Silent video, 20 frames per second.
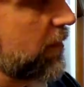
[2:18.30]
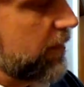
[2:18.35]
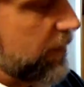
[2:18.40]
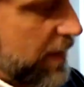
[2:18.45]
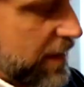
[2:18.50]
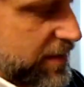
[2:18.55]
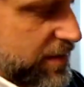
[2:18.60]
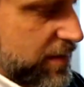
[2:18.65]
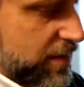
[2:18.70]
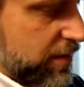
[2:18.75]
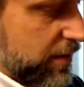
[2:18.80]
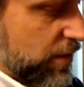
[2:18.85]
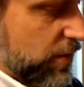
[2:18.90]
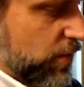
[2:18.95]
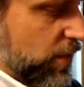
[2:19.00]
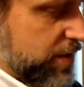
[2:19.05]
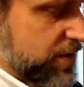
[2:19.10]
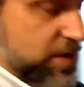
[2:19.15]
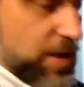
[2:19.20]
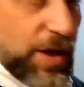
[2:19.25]
Basically,
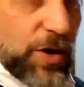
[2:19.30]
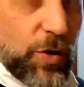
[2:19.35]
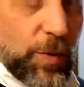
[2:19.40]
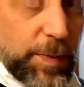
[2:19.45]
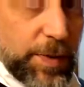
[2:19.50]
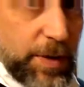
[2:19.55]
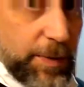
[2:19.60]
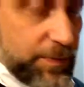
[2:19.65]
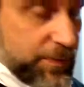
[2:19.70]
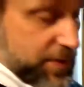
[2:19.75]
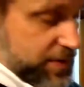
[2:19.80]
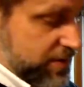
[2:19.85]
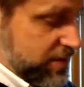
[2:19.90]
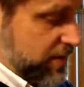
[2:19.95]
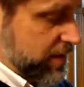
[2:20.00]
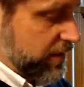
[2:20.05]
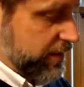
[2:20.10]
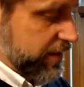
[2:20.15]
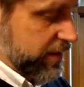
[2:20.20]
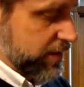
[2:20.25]
once I open up the
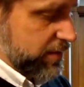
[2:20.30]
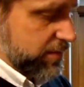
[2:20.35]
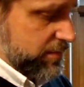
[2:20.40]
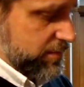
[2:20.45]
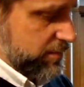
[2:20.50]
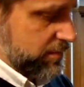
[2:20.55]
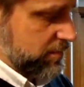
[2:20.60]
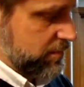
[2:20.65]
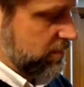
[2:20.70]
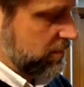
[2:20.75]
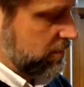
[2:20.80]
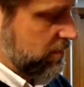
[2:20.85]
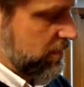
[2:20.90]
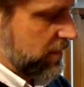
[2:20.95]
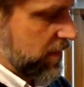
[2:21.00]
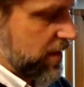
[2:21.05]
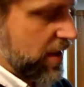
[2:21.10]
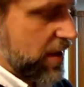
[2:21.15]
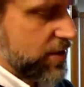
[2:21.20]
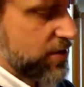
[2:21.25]
ceiling,
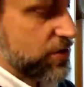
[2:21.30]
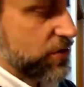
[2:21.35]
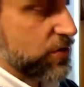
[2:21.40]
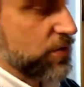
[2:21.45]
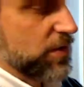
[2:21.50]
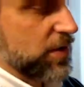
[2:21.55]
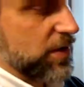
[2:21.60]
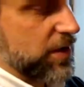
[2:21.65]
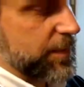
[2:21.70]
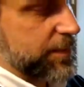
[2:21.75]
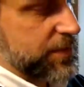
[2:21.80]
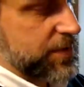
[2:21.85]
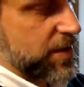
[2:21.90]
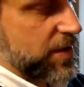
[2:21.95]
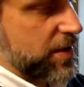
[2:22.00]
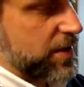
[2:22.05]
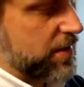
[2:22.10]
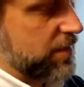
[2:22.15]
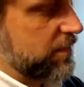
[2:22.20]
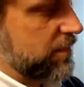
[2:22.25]
it has 2 clips
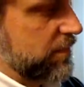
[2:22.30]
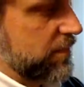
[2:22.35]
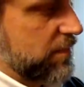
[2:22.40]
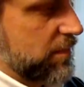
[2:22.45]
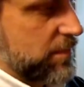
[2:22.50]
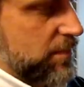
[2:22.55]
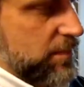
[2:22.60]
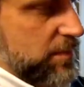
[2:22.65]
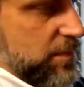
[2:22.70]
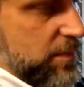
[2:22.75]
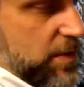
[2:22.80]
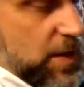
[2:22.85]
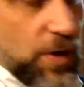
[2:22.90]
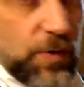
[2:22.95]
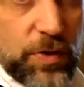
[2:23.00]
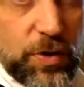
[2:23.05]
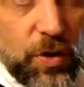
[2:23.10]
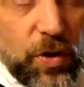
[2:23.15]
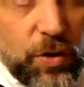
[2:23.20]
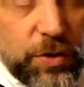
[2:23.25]
here that
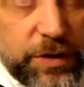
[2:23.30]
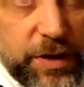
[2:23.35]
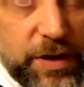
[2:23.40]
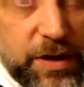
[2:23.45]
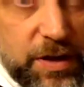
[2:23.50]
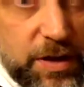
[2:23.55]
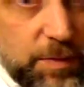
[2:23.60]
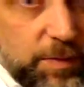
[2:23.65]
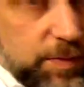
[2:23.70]
will hold it into